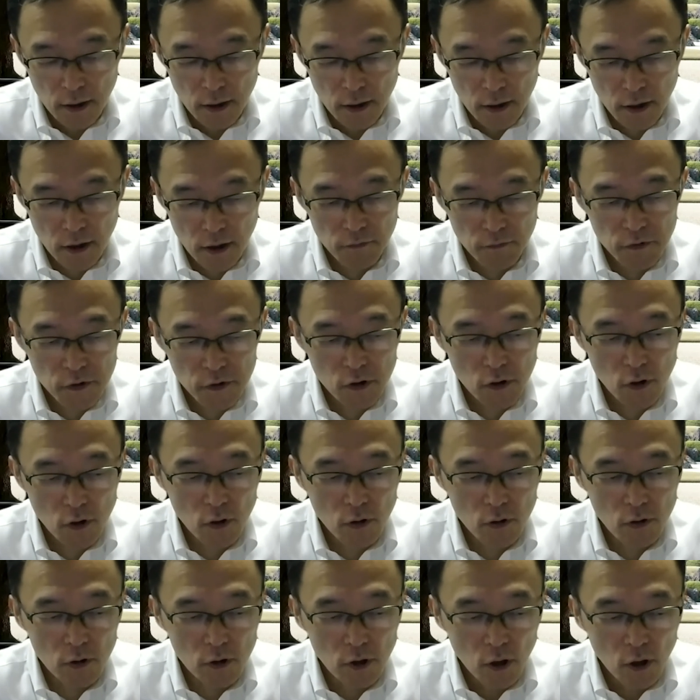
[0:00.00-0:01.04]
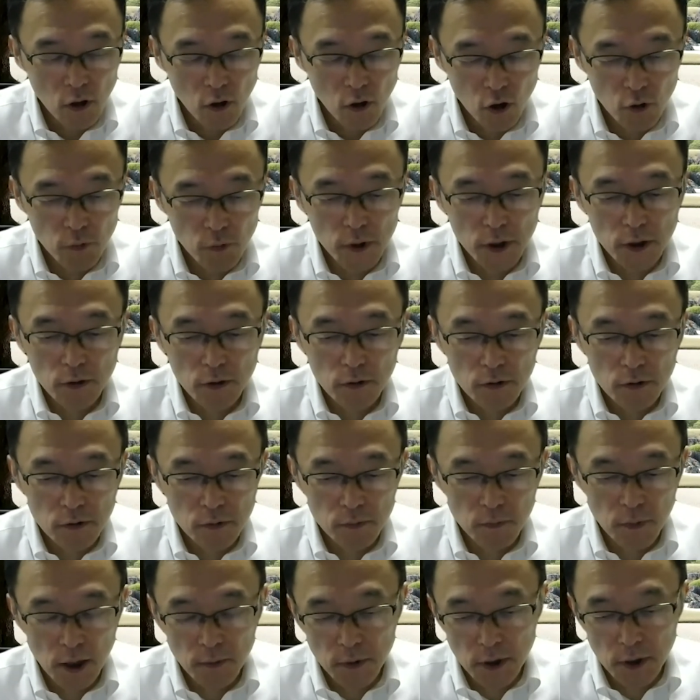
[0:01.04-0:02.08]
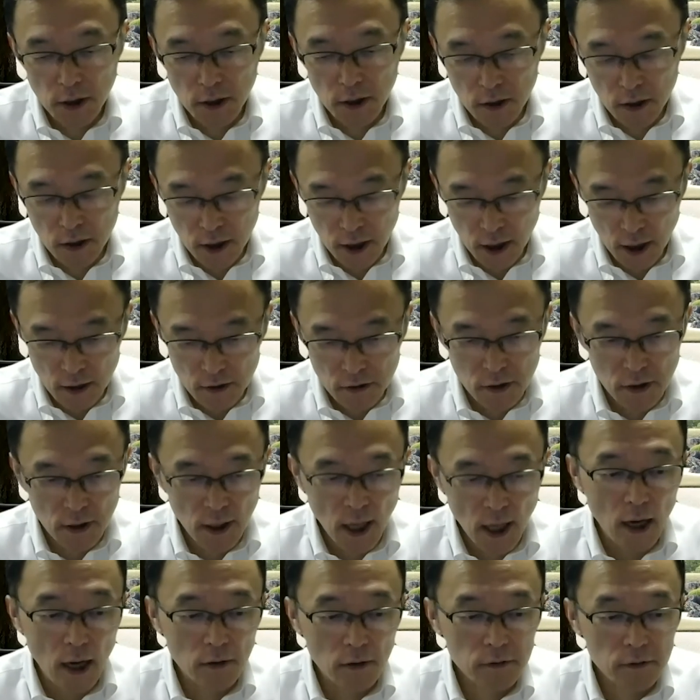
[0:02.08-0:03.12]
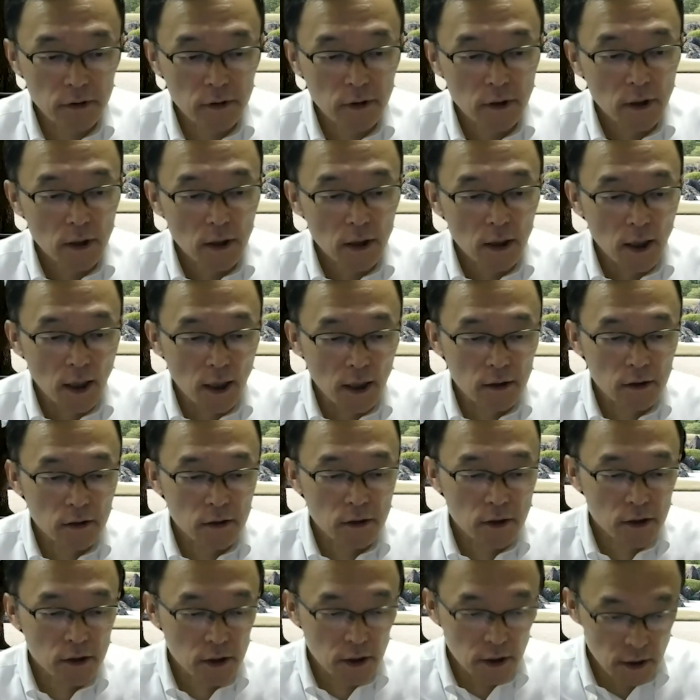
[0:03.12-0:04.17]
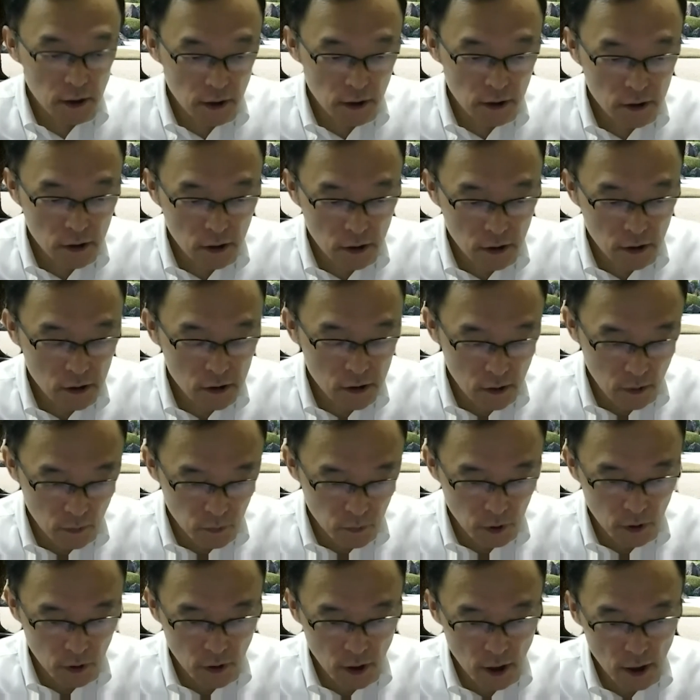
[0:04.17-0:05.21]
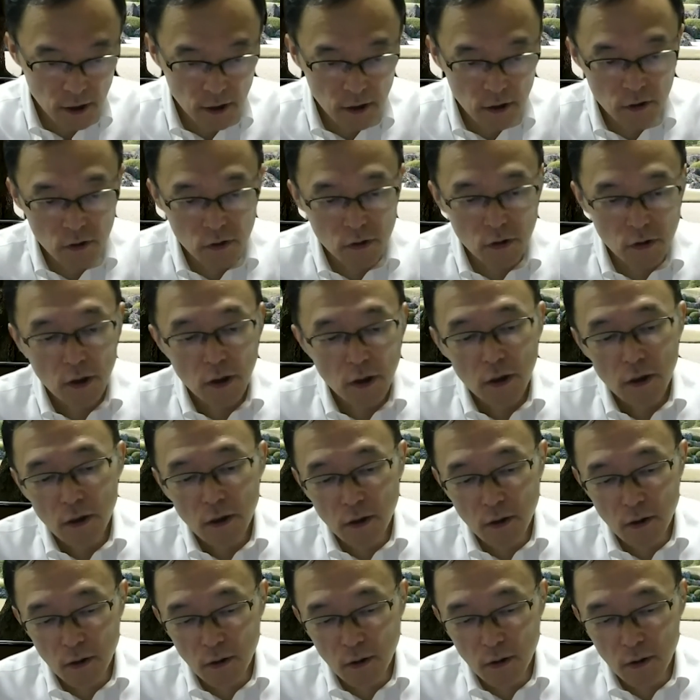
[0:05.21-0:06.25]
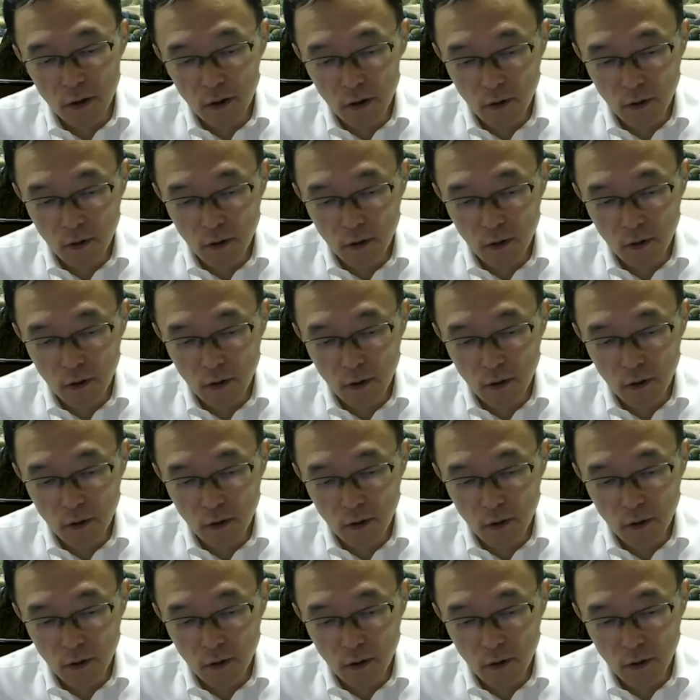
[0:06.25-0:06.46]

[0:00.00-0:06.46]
If so, overdose, maybe they cancel out and dyskinesia disappear. That is the